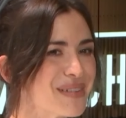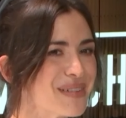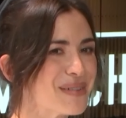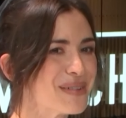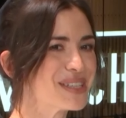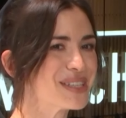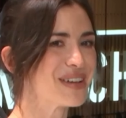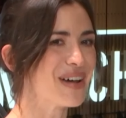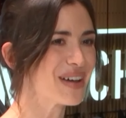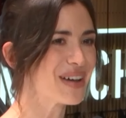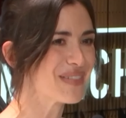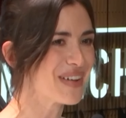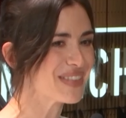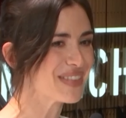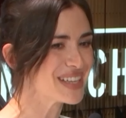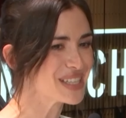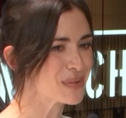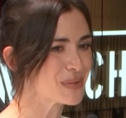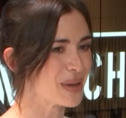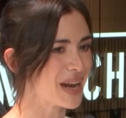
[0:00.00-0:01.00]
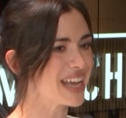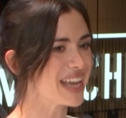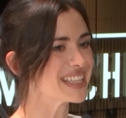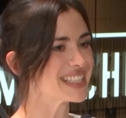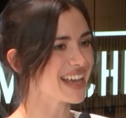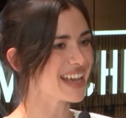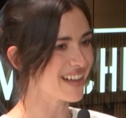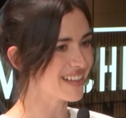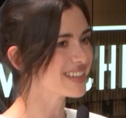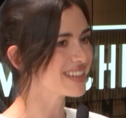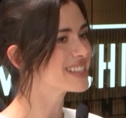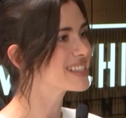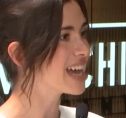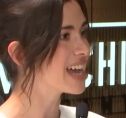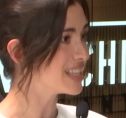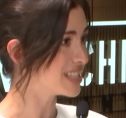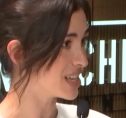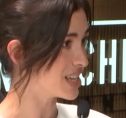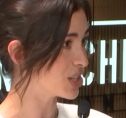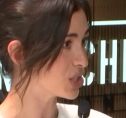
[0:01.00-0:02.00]
when we talk about this, when I tell this
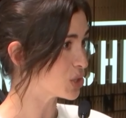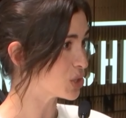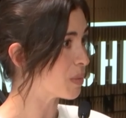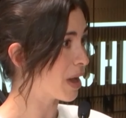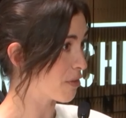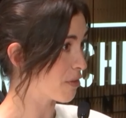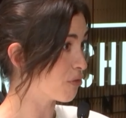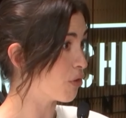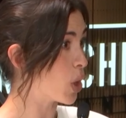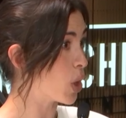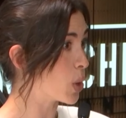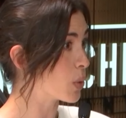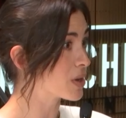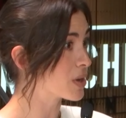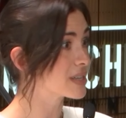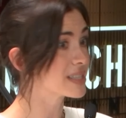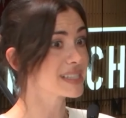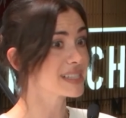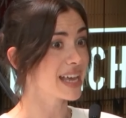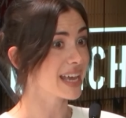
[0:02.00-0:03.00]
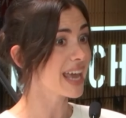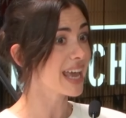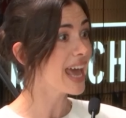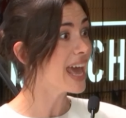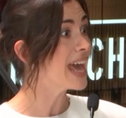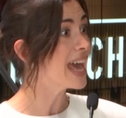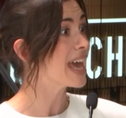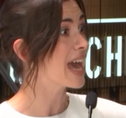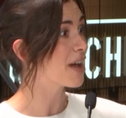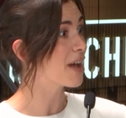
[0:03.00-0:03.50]
idea to my followers, like, hey,